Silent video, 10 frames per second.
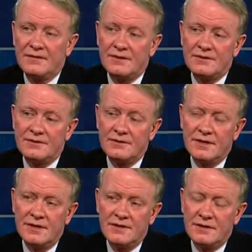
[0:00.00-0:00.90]
of those who
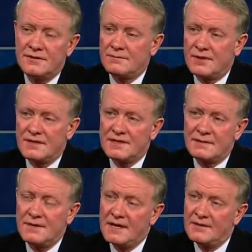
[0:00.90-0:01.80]
chose to
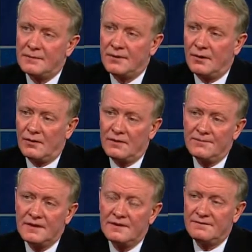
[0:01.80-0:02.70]
participate in the poll
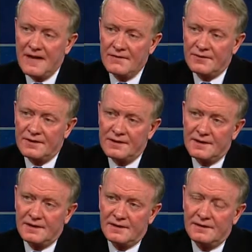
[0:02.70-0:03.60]

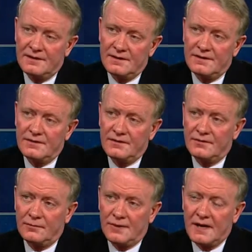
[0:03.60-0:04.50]
favored the
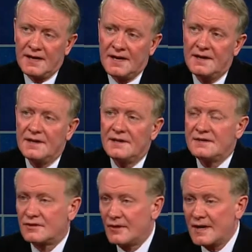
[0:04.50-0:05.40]
full body
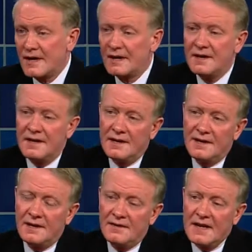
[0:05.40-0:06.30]
screening.
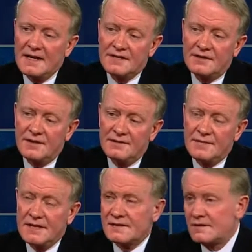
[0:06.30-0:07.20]
That is going to
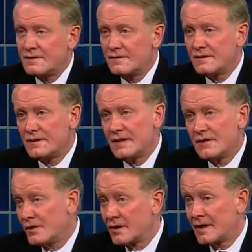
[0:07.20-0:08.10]
be instituted
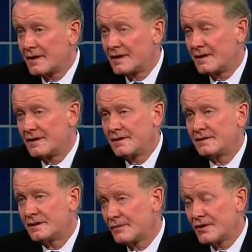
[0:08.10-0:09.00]
at Newark
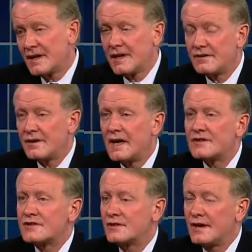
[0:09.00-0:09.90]
Liberty
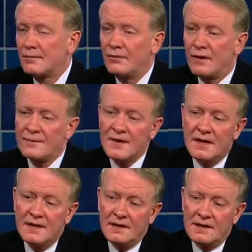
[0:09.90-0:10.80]
International Airport.
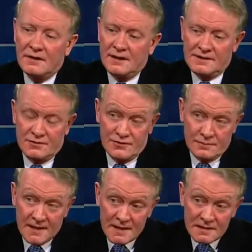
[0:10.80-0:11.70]
It also
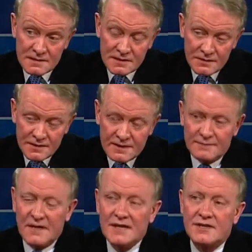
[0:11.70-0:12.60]
should be instituted,
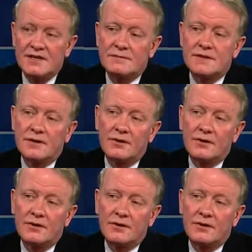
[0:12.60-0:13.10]
in my judgment,